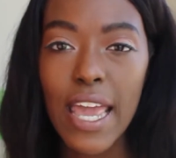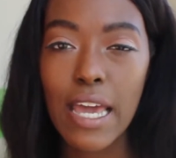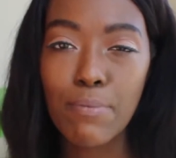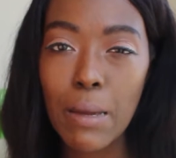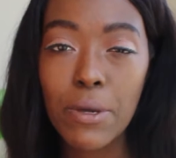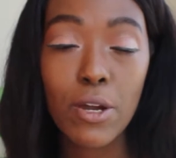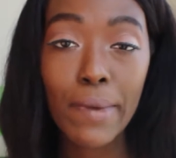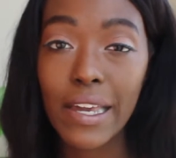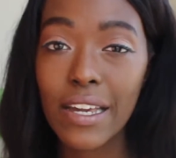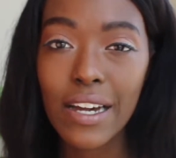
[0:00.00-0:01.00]
and maybe you're
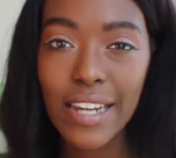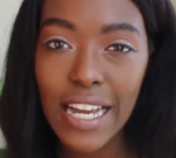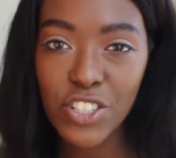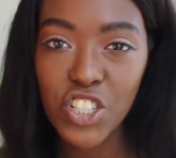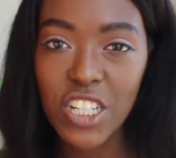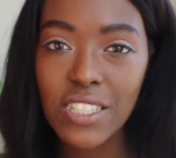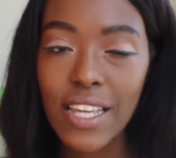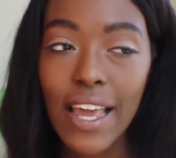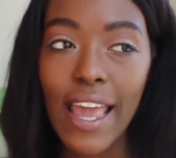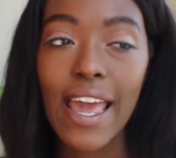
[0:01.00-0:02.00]
making
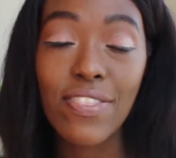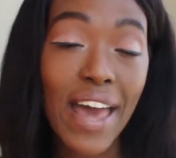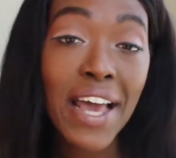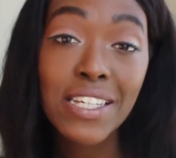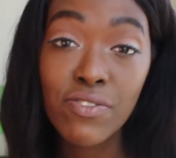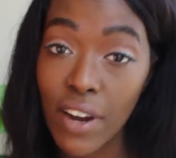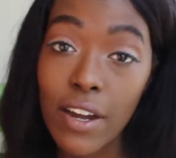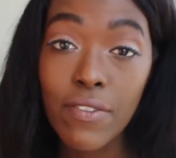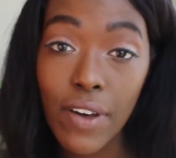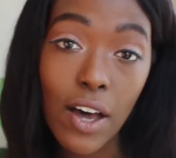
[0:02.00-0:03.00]
connections, and that is
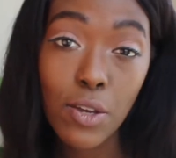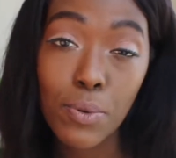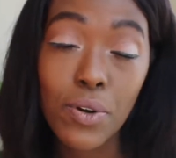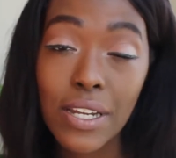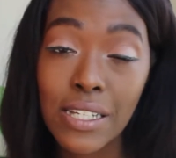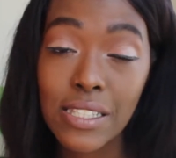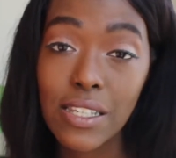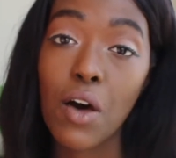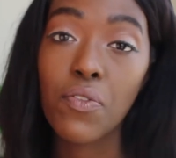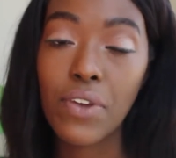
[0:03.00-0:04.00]
very valuable in
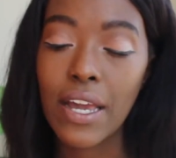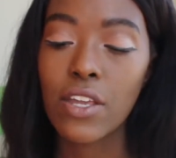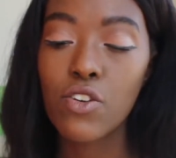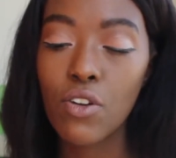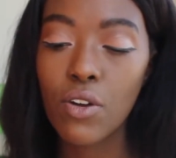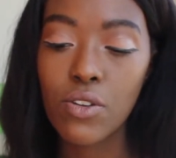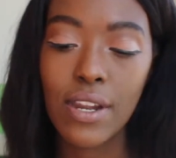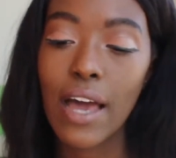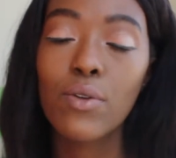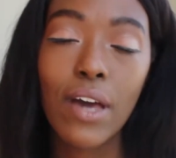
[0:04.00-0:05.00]
itself. And you know,
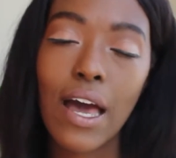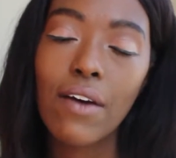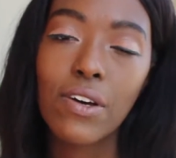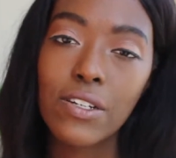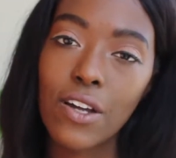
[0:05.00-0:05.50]
now you have